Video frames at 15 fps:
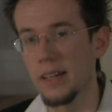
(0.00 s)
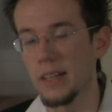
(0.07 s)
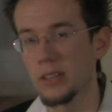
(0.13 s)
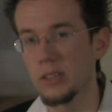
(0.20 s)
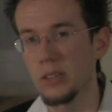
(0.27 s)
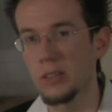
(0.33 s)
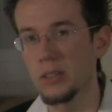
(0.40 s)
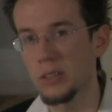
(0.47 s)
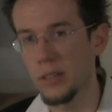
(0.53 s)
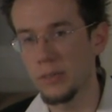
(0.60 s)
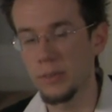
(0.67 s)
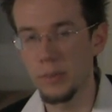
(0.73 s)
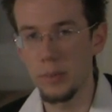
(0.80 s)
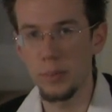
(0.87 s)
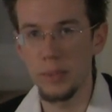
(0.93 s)
And so you
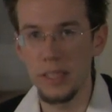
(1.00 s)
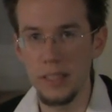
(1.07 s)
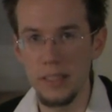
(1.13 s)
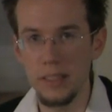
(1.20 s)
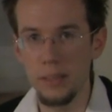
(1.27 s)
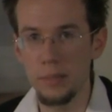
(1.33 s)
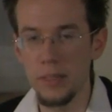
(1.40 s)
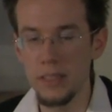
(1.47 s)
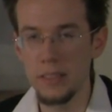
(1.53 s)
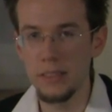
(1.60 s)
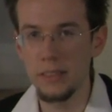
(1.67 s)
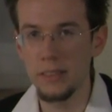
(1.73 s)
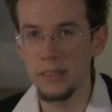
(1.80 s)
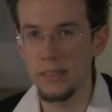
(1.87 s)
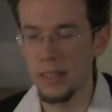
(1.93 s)
start from the beginning of the
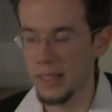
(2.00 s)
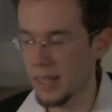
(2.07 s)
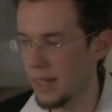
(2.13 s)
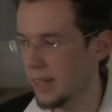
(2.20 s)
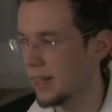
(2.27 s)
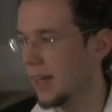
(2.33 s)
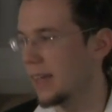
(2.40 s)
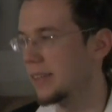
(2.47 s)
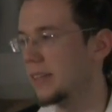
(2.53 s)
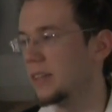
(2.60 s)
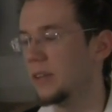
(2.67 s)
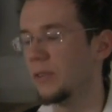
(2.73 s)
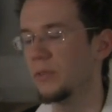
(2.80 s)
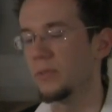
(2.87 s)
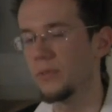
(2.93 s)
piece again, and
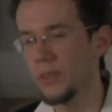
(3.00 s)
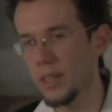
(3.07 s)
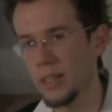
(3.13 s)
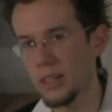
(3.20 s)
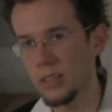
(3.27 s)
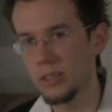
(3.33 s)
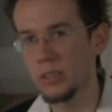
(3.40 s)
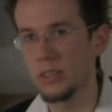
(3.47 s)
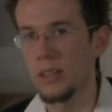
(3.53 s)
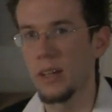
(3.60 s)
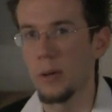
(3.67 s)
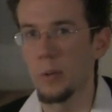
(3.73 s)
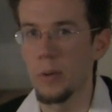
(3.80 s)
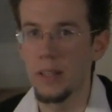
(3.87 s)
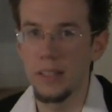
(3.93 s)
then you finish
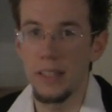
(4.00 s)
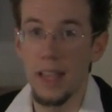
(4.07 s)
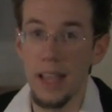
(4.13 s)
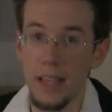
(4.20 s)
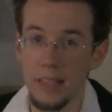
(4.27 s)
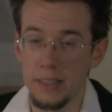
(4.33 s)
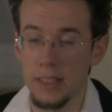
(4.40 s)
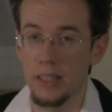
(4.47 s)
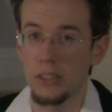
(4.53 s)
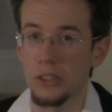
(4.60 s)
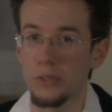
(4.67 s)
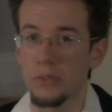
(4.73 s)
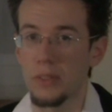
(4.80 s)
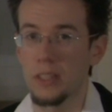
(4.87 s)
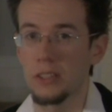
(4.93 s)
where the A
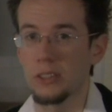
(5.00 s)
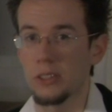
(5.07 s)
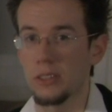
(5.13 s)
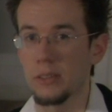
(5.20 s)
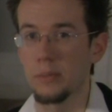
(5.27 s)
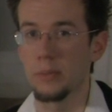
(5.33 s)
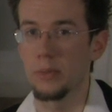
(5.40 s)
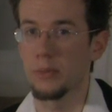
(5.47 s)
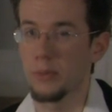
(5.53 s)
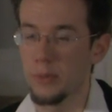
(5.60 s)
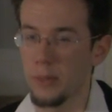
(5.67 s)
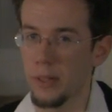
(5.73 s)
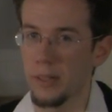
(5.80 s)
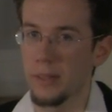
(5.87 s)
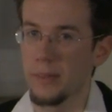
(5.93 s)
section finished
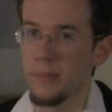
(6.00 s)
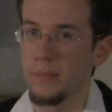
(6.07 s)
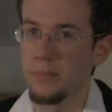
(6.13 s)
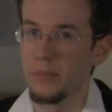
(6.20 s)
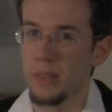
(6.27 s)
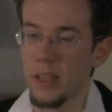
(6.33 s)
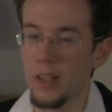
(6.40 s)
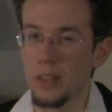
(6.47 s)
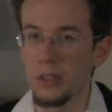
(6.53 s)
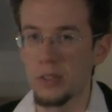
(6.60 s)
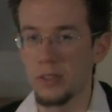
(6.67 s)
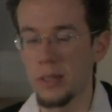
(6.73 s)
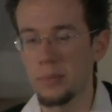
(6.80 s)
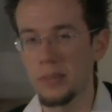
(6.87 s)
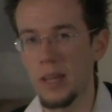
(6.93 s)
before.
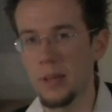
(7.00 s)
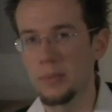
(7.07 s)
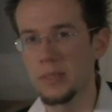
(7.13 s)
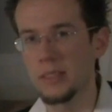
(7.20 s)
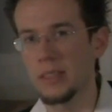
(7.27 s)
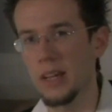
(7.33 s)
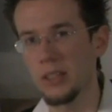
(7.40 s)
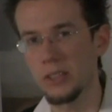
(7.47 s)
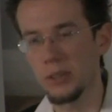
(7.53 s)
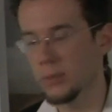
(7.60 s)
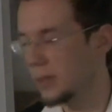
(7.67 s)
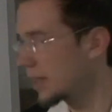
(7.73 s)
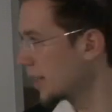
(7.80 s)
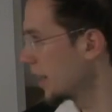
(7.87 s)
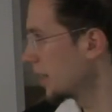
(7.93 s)
So sometimes it's actually
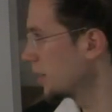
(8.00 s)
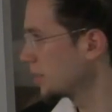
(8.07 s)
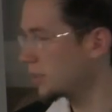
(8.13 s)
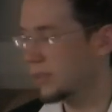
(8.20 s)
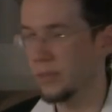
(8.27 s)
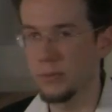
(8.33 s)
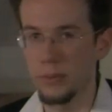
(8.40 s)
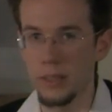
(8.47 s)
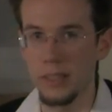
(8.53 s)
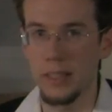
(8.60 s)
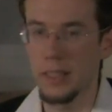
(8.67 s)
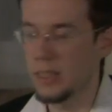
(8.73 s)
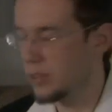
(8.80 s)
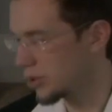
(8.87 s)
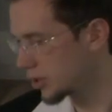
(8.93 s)
written out
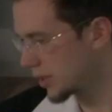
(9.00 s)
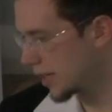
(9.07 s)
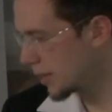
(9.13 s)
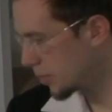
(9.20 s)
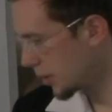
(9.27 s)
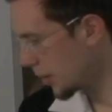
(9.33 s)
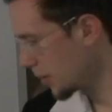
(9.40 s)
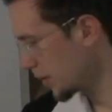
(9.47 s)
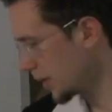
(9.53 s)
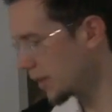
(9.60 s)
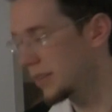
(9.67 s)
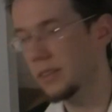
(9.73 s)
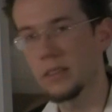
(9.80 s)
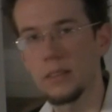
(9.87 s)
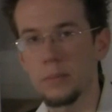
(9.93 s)
fully and you just keep
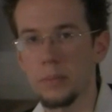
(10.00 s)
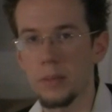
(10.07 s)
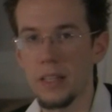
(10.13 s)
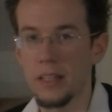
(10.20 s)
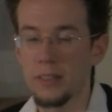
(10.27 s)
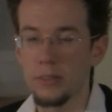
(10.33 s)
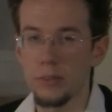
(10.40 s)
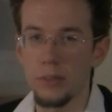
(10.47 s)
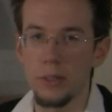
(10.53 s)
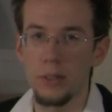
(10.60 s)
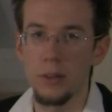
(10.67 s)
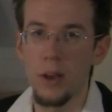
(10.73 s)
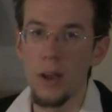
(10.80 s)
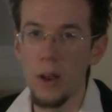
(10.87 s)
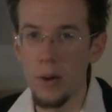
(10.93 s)
going, playing
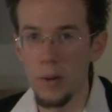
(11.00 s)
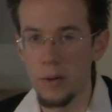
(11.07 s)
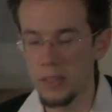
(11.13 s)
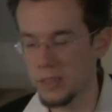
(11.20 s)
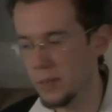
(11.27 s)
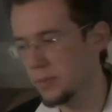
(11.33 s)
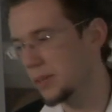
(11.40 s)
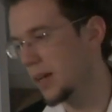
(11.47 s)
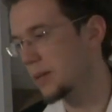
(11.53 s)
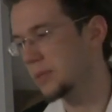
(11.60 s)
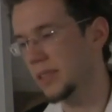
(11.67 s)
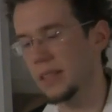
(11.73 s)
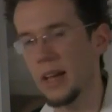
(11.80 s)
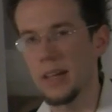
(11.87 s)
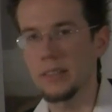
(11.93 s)
through, or
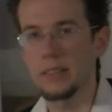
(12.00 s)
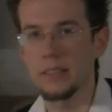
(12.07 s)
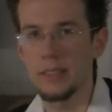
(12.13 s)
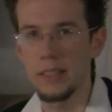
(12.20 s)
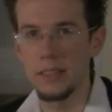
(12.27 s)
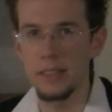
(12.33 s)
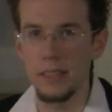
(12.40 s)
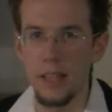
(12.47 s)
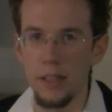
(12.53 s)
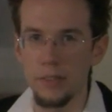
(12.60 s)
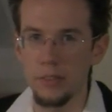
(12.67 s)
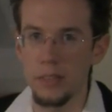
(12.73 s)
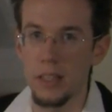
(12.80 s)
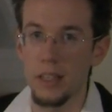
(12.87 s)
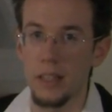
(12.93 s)
sometimes it has the
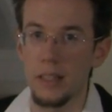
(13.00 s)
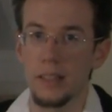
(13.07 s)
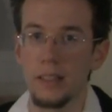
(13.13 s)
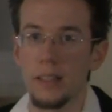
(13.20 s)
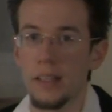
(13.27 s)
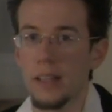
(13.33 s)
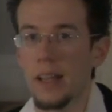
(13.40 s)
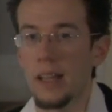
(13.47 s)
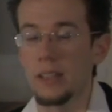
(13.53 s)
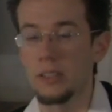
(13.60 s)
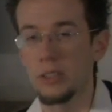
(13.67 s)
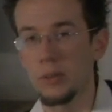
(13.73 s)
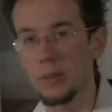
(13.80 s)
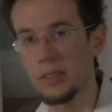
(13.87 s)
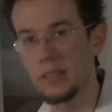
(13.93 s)
DCL finne.
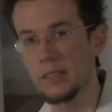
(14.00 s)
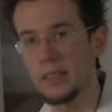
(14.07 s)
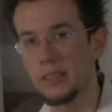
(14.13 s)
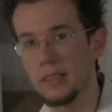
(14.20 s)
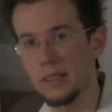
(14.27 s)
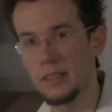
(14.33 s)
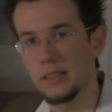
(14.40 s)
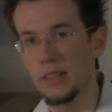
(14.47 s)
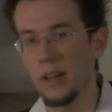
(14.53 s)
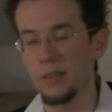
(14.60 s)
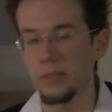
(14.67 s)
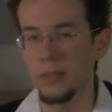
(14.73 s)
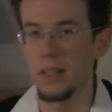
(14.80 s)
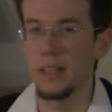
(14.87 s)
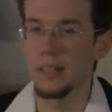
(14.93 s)
And so when you see the
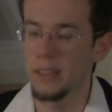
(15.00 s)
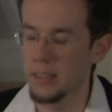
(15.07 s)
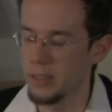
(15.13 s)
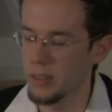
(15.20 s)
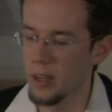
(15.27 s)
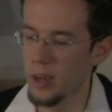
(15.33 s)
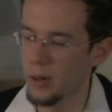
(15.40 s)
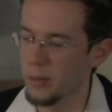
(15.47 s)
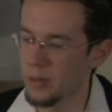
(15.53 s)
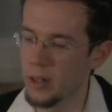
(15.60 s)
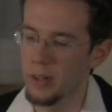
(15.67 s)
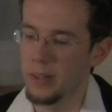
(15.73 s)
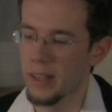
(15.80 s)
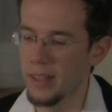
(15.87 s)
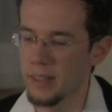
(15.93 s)
DCL finne, then you know,
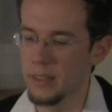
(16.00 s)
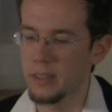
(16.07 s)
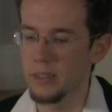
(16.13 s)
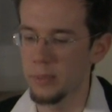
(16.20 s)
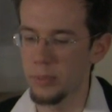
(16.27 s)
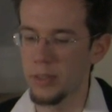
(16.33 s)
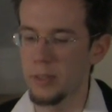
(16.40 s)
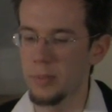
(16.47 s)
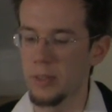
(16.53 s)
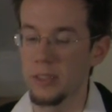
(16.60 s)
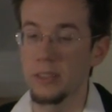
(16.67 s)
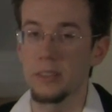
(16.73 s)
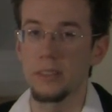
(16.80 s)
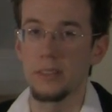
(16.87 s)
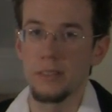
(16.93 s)
okay, this is pretty
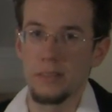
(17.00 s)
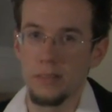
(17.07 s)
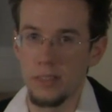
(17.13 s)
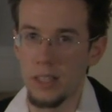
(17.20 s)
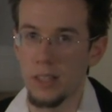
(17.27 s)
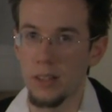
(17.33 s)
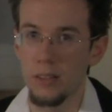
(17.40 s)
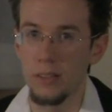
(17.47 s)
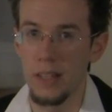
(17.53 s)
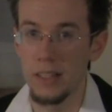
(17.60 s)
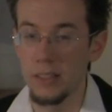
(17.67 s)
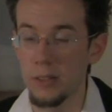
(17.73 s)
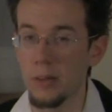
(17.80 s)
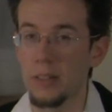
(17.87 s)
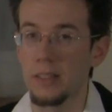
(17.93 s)
much,
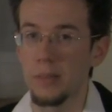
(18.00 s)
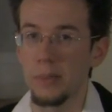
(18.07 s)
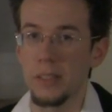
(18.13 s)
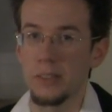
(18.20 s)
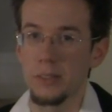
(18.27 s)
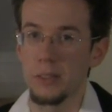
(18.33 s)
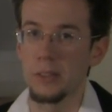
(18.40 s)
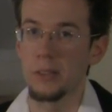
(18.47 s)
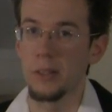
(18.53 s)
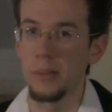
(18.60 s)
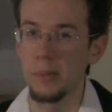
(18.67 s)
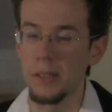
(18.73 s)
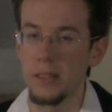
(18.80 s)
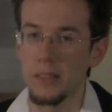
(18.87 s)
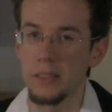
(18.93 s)
it's going to be a
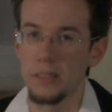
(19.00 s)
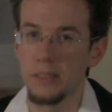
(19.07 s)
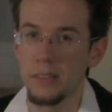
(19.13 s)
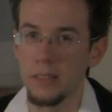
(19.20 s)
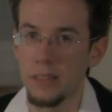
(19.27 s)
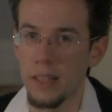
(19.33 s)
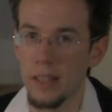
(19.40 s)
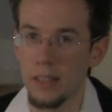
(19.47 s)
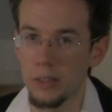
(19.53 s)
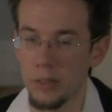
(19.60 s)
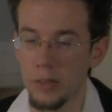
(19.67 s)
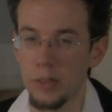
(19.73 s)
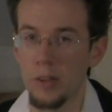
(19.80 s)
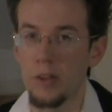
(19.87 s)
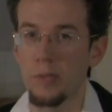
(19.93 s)
ternary piece, okay,
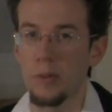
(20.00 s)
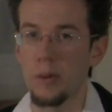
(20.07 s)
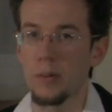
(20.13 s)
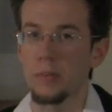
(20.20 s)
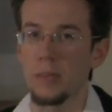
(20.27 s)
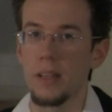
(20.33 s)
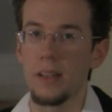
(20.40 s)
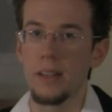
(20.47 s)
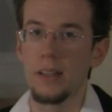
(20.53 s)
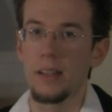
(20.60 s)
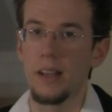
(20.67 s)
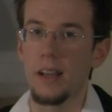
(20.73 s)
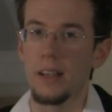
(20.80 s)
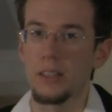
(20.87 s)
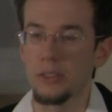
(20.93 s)
ternary form
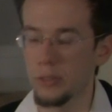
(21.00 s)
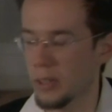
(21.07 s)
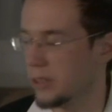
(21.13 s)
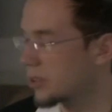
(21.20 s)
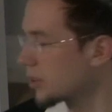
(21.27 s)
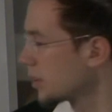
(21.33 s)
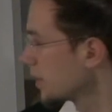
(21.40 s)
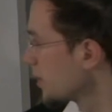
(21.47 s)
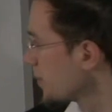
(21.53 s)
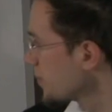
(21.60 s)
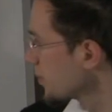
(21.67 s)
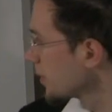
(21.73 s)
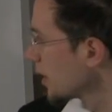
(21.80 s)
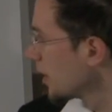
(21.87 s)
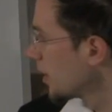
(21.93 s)
structure.
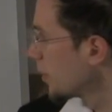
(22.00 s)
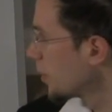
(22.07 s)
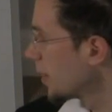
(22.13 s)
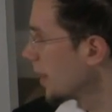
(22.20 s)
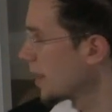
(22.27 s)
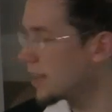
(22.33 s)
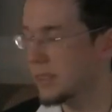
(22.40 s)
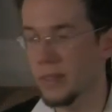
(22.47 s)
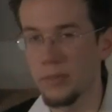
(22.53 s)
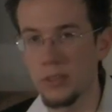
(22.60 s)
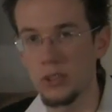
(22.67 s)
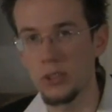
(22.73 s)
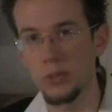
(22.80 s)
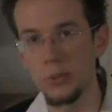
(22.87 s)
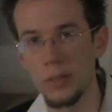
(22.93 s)
Whereas if
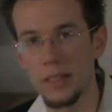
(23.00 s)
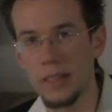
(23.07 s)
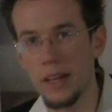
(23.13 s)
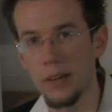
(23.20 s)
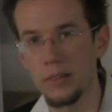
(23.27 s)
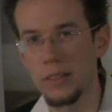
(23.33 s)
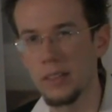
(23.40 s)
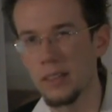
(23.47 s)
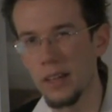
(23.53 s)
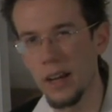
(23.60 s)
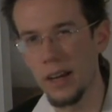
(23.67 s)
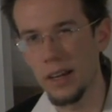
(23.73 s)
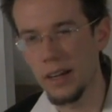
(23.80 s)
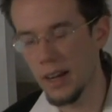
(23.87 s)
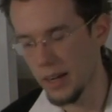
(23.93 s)
it's just written out, then you
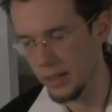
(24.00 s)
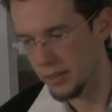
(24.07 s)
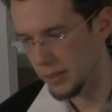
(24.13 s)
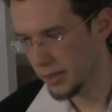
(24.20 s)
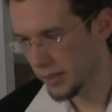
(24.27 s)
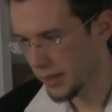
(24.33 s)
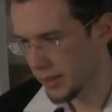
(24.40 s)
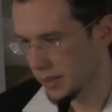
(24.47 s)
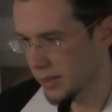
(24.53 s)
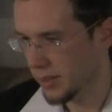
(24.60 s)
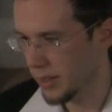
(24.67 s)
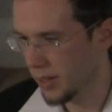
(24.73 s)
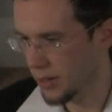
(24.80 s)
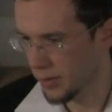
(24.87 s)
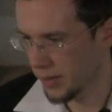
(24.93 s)
gotta kind of look and
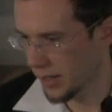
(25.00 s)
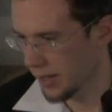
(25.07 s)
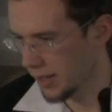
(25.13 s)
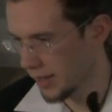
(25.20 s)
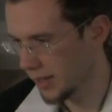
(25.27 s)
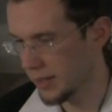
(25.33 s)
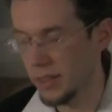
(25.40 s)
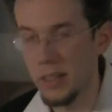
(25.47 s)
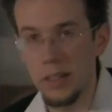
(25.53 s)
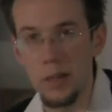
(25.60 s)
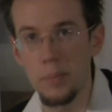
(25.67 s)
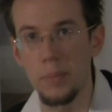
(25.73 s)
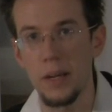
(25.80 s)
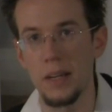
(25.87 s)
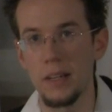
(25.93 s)
you're like, okay, and you're
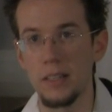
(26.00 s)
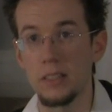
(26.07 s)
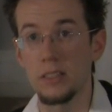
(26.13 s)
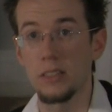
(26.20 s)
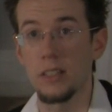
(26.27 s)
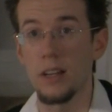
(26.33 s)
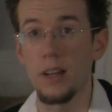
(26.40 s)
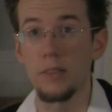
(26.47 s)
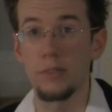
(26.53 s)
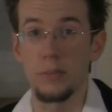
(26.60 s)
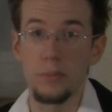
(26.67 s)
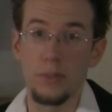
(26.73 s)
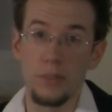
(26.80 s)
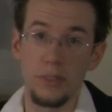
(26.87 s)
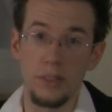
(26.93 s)
comparing stuff
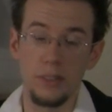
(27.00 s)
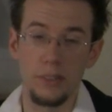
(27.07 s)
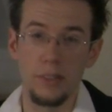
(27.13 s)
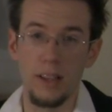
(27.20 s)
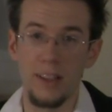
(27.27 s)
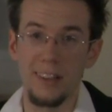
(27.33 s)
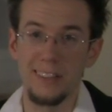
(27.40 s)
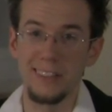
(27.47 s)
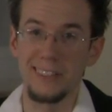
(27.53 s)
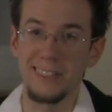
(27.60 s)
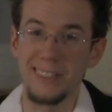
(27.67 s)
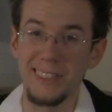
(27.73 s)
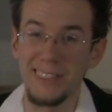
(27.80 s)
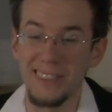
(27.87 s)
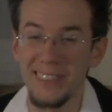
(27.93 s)
and moving it around,
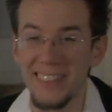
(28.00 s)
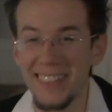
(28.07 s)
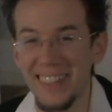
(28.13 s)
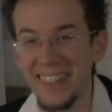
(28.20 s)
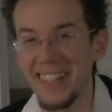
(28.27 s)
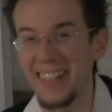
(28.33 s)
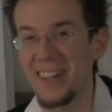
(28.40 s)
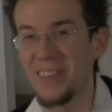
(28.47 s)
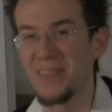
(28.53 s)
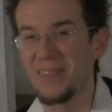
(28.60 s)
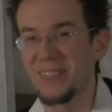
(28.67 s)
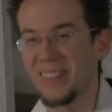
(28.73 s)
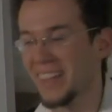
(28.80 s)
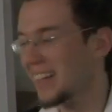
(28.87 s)
and so, yeah.